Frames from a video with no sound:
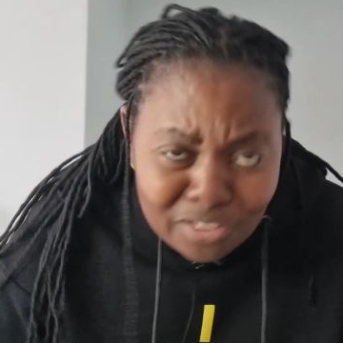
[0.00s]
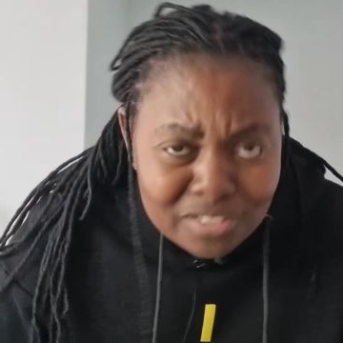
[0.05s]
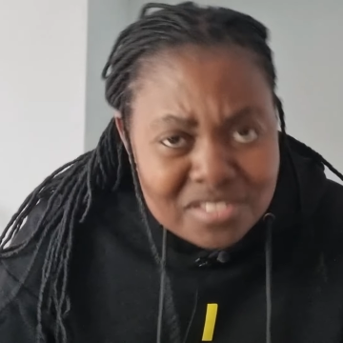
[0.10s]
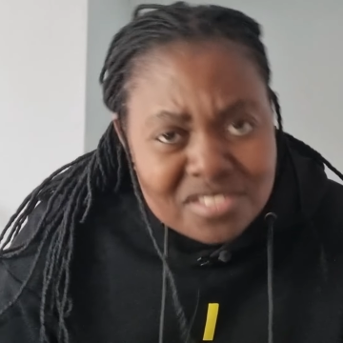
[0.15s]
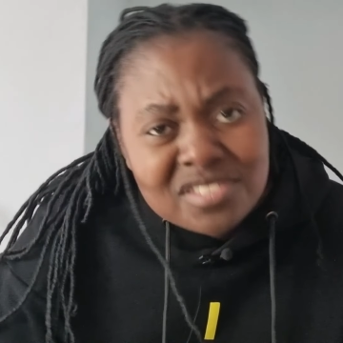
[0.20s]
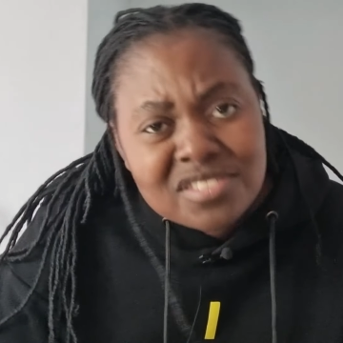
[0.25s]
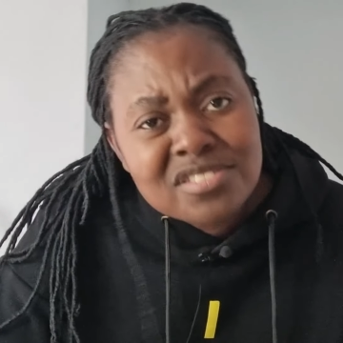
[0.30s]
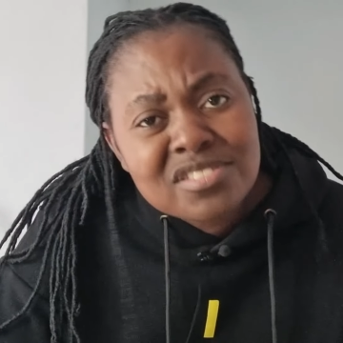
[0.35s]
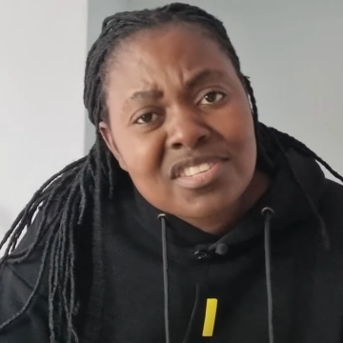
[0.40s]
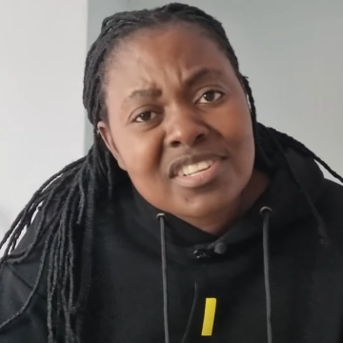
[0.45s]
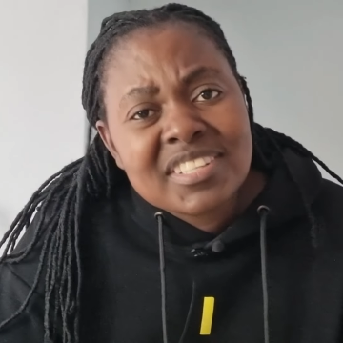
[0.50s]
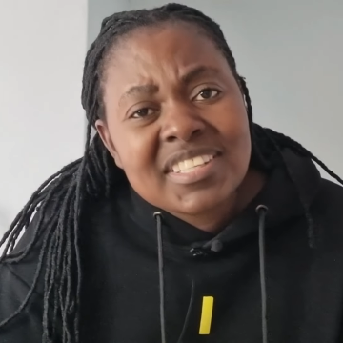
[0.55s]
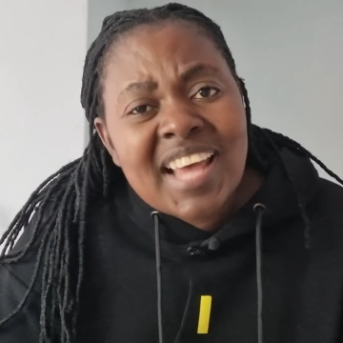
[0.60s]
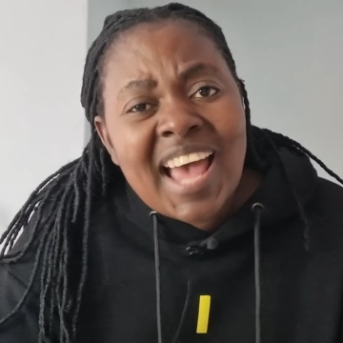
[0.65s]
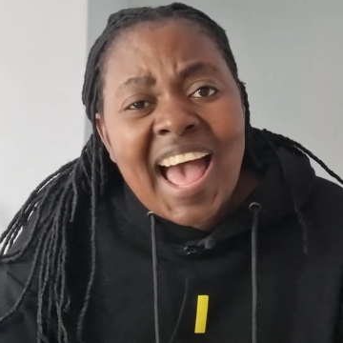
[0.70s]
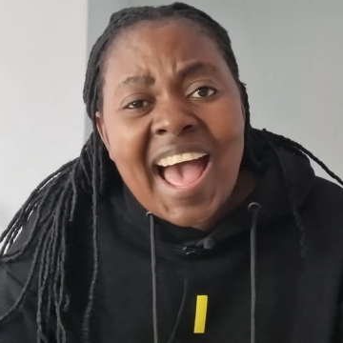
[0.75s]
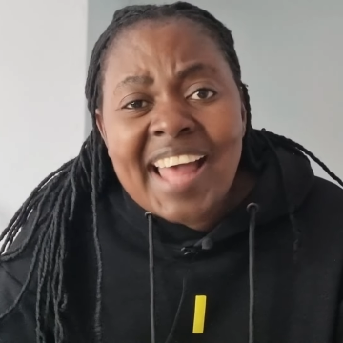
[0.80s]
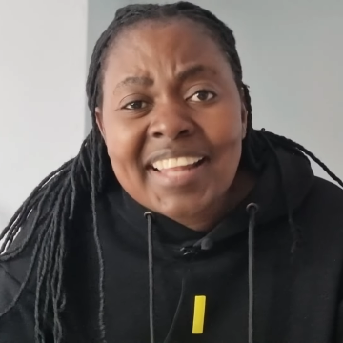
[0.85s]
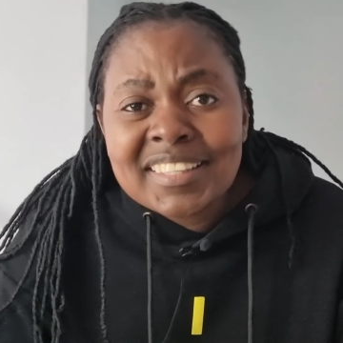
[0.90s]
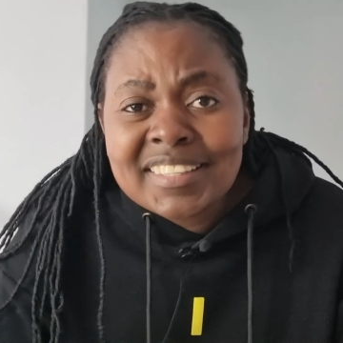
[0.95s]
consistent
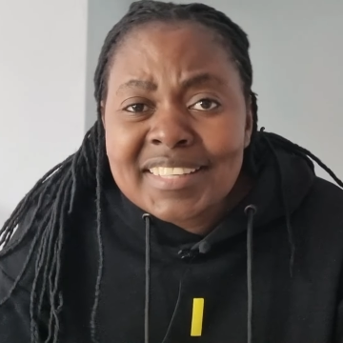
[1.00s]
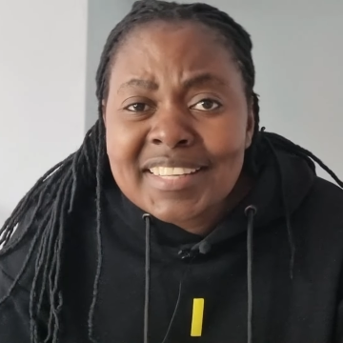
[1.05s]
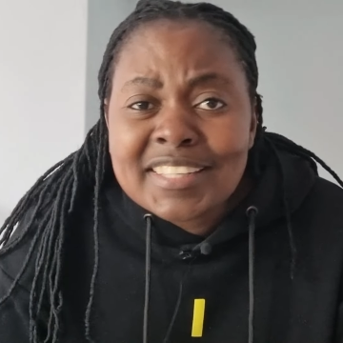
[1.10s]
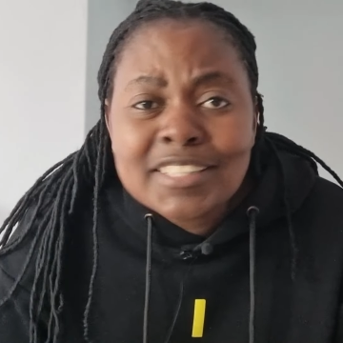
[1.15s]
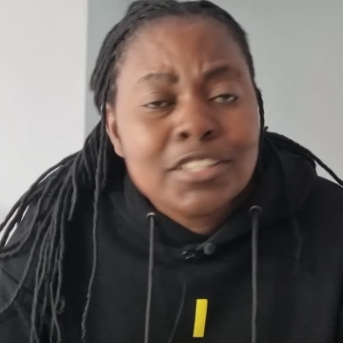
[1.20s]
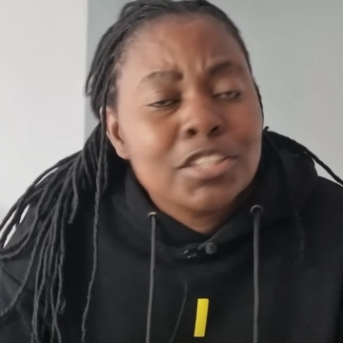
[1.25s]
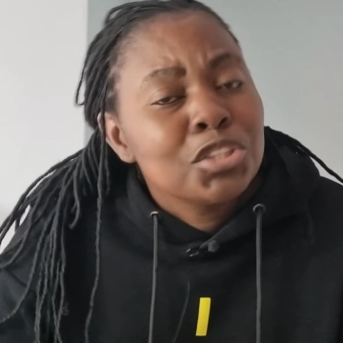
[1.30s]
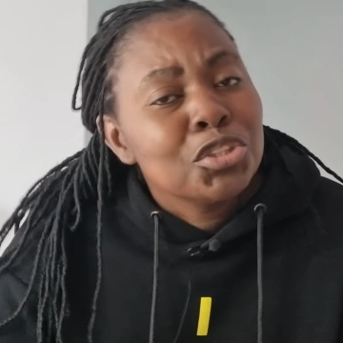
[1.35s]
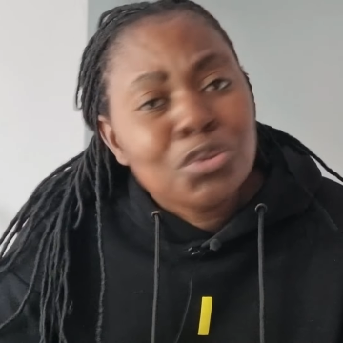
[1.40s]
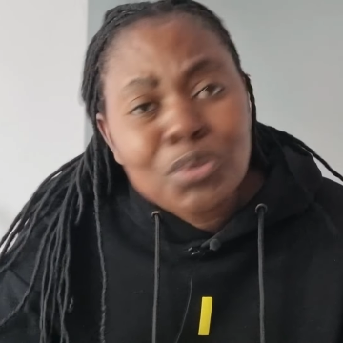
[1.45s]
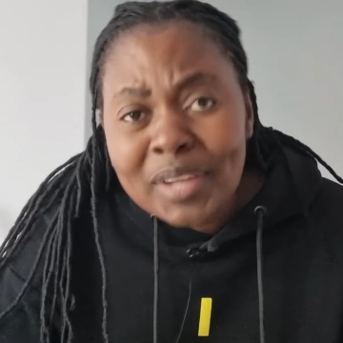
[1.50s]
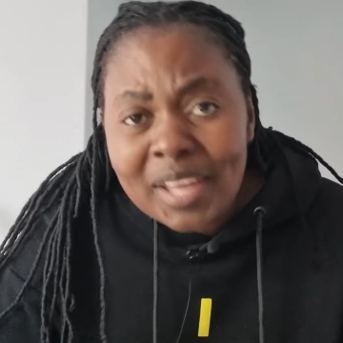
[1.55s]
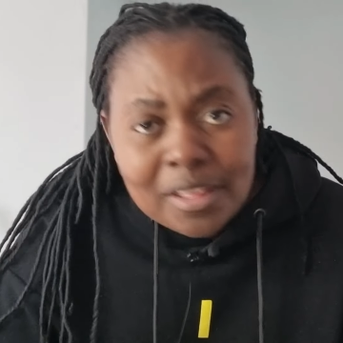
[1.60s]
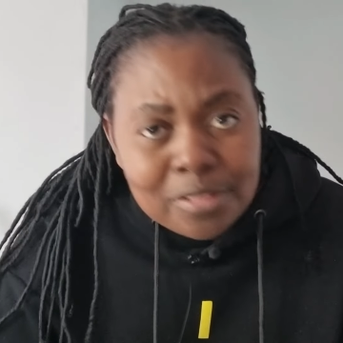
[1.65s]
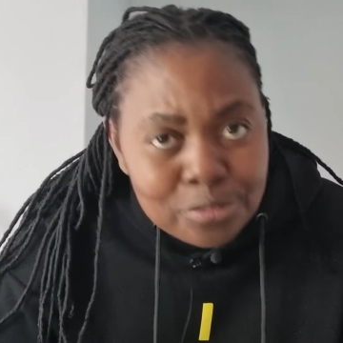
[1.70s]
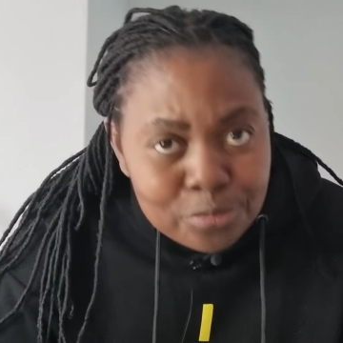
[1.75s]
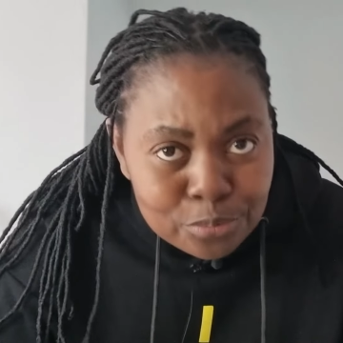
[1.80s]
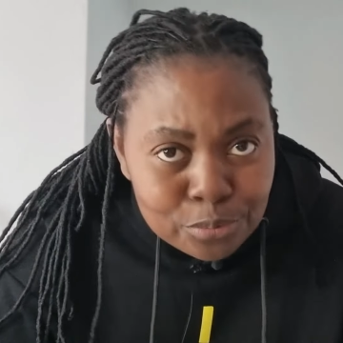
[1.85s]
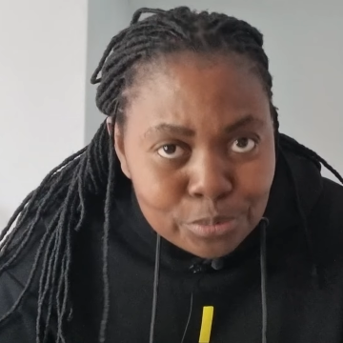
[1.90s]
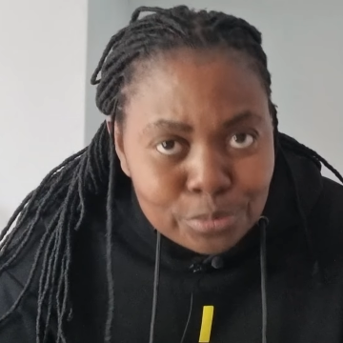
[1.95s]
until you
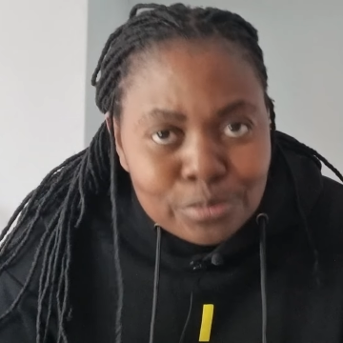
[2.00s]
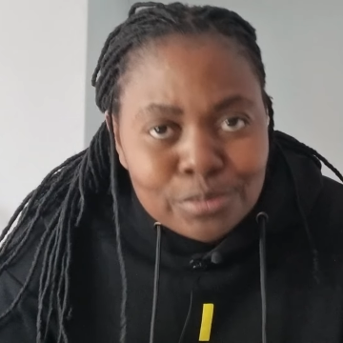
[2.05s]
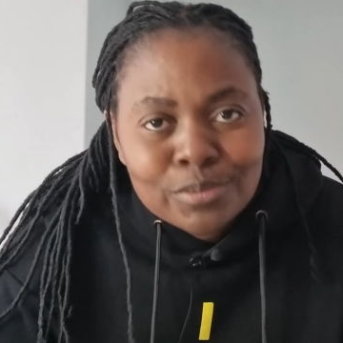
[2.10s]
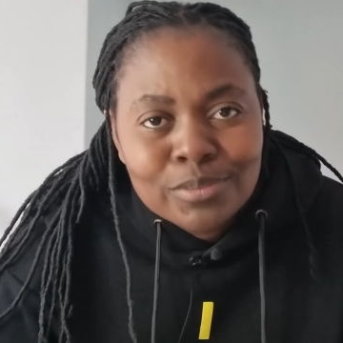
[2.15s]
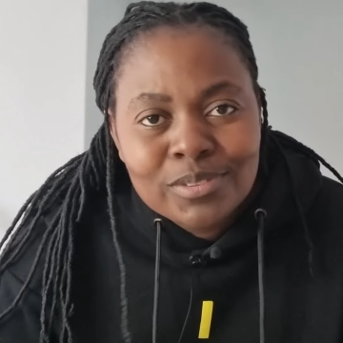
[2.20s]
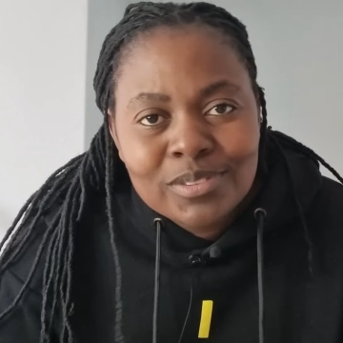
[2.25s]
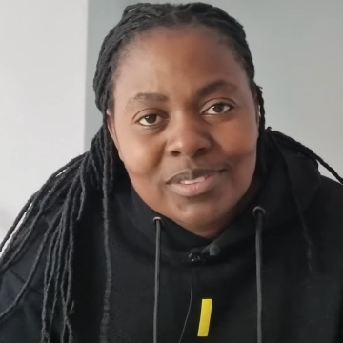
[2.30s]
get through.